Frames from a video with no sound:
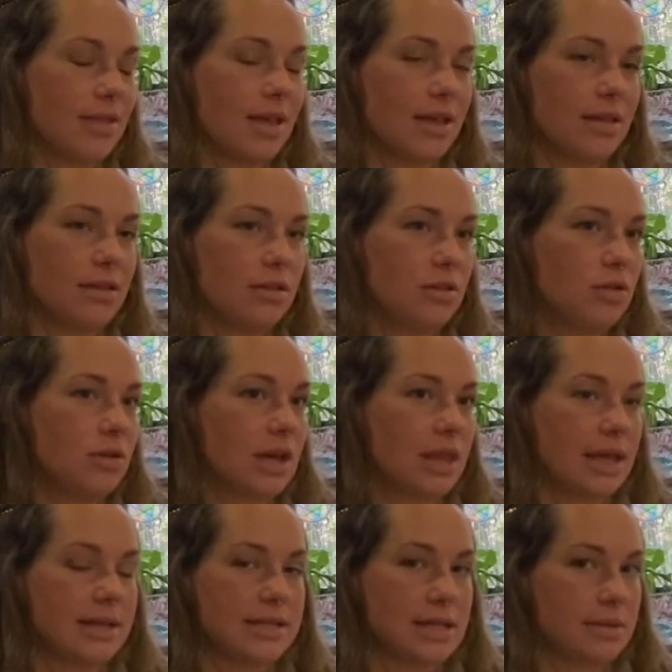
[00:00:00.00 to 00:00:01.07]
you get
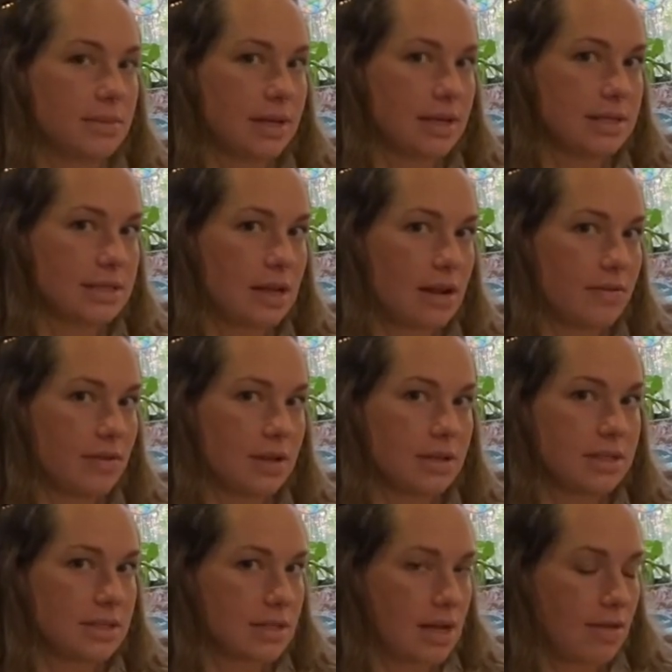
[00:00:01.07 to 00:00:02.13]
like 10 minutes out of it. It
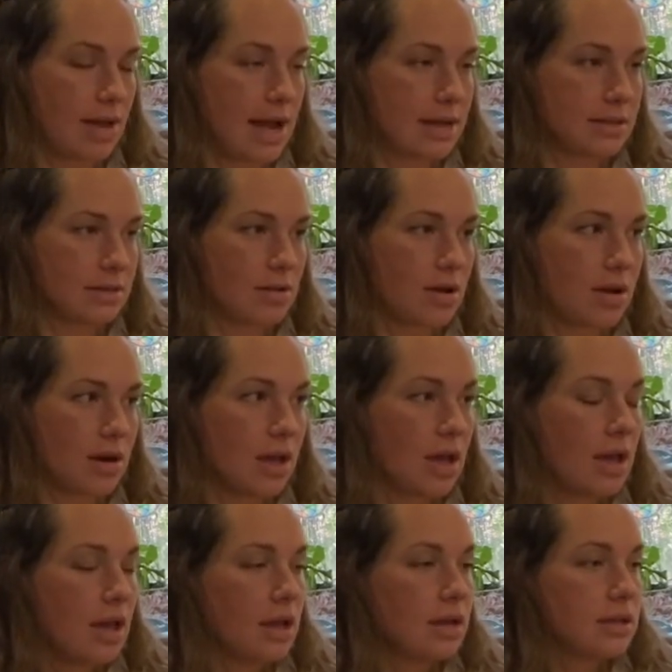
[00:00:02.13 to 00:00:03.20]
does not last long.
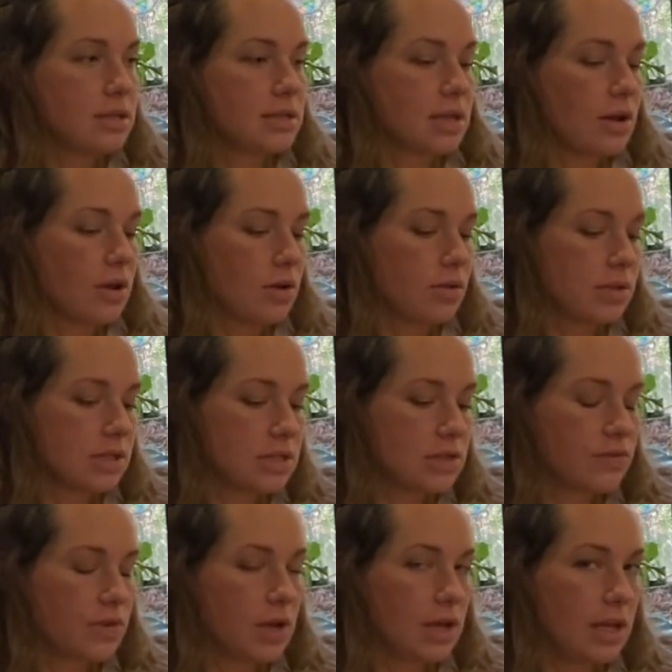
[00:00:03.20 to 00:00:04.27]
So this is
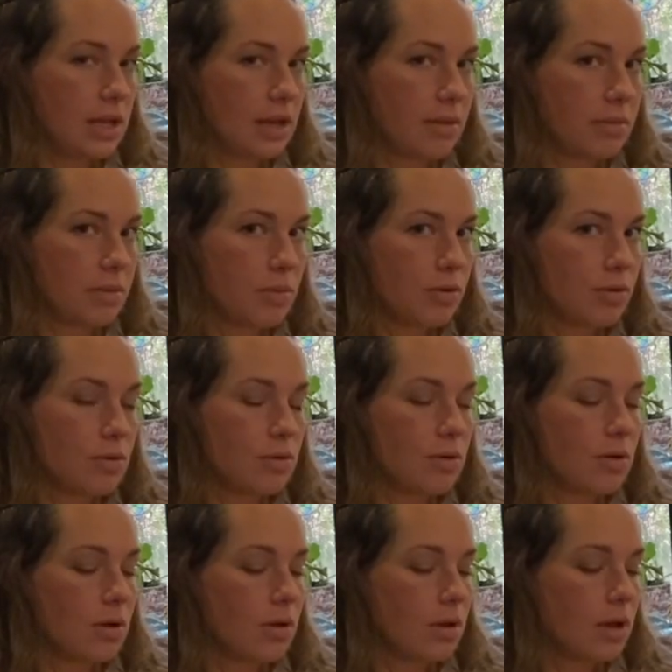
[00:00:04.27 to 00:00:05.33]
for heating up the
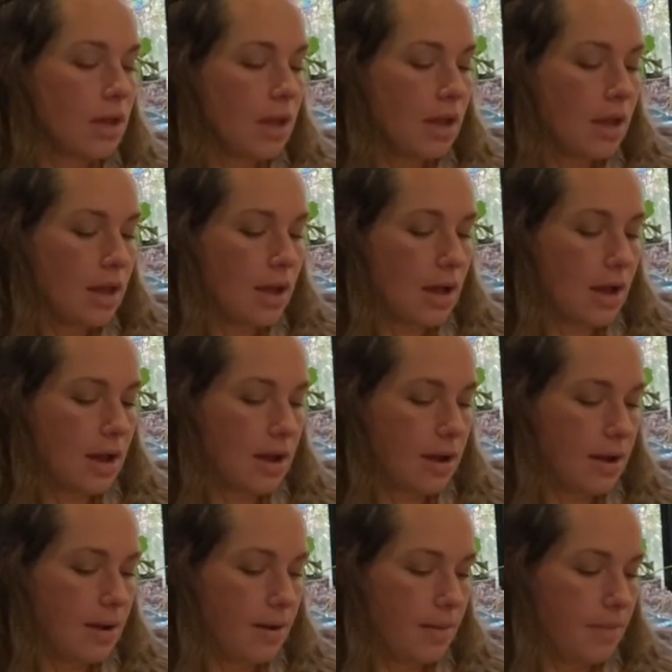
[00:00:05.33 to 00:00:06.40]
pool.
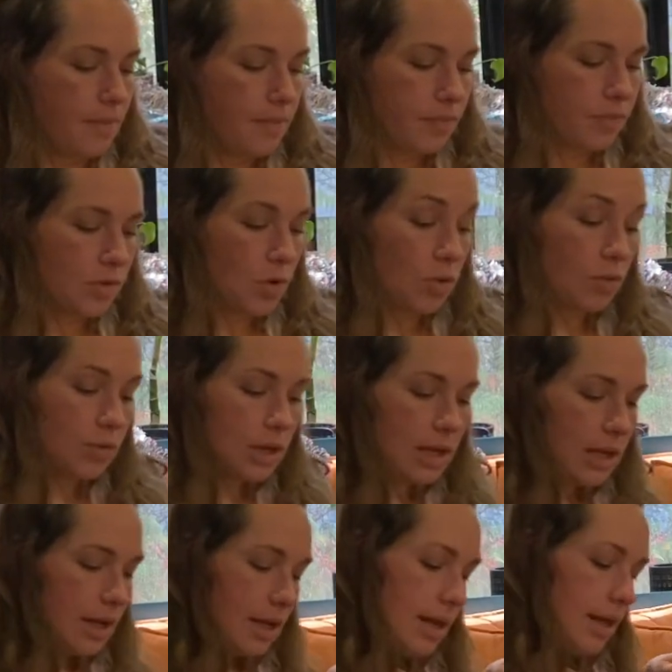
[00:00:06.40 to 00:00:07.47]
or
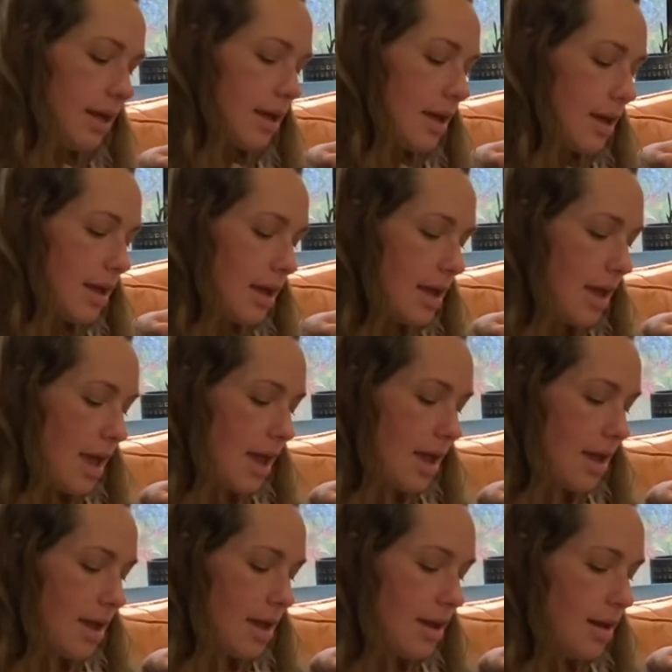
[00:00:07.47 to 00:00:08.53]
reheating it.
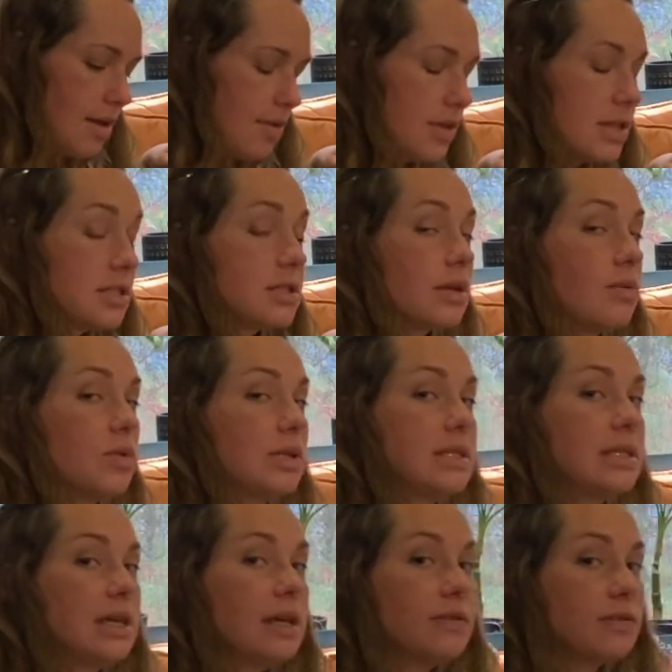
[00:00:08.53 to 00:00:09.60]
And this was
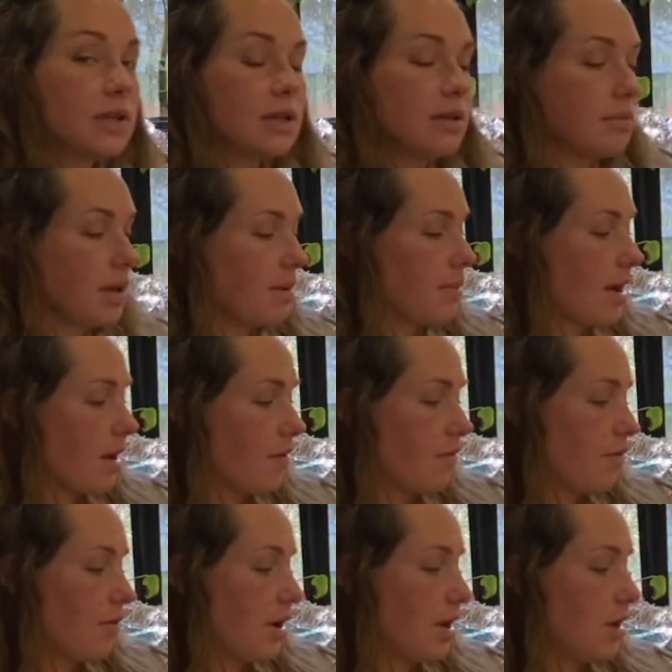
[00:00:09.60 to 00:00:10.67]
gifted to me by a
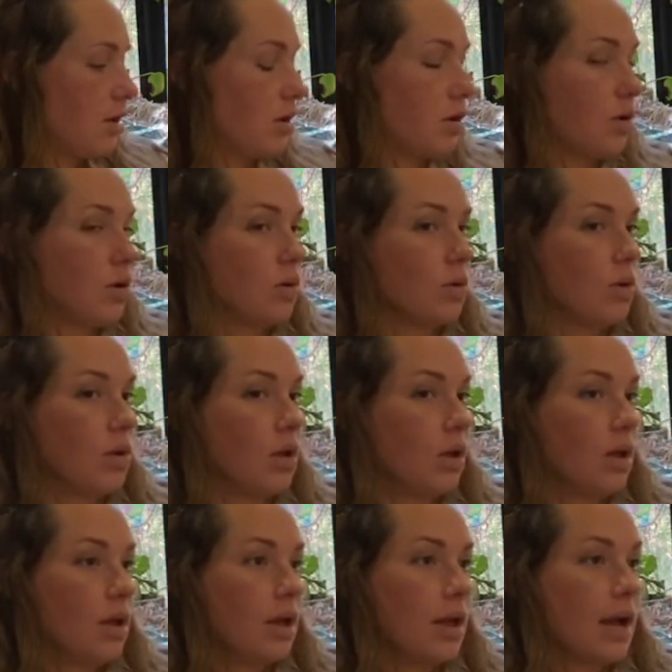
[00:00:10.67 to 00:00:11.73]
friend who
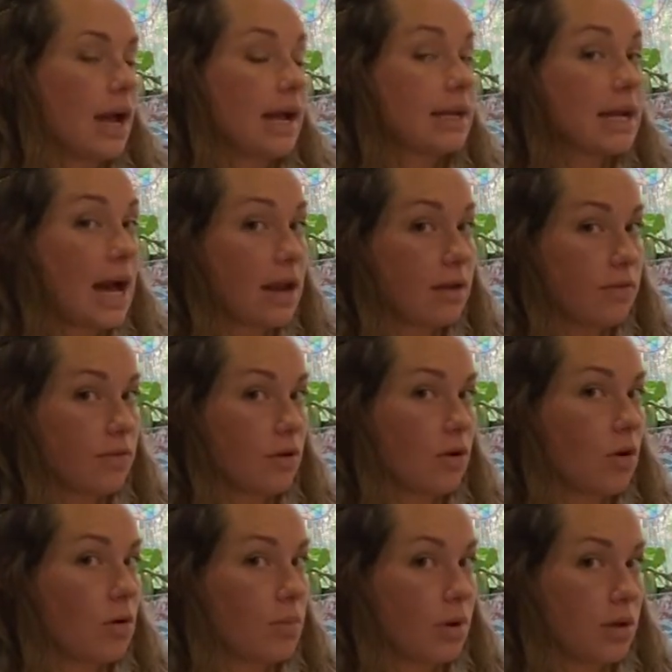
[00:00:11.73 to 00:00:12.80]
I got it for her
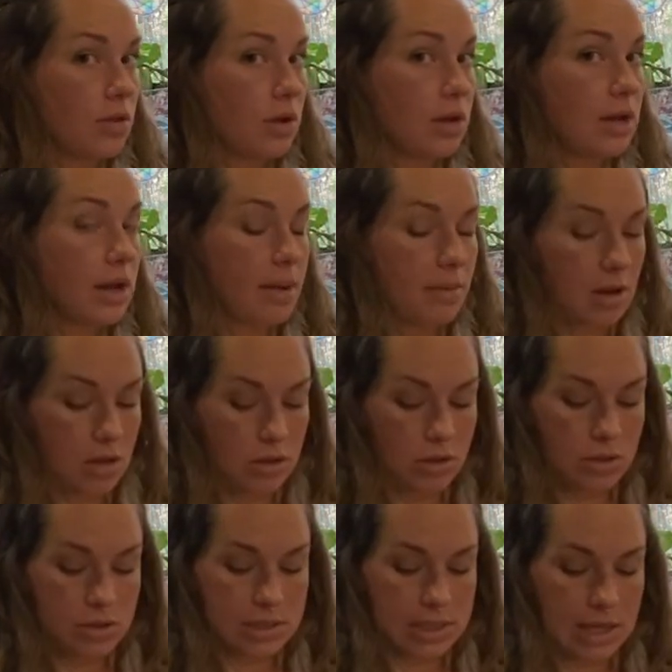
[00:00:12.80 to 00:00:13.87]
home birth, ended up not
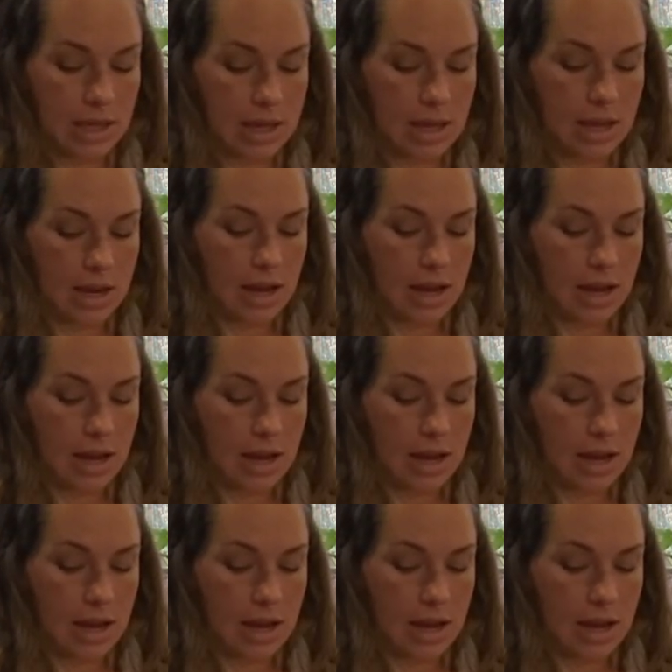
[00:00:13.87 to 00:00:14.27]
using it,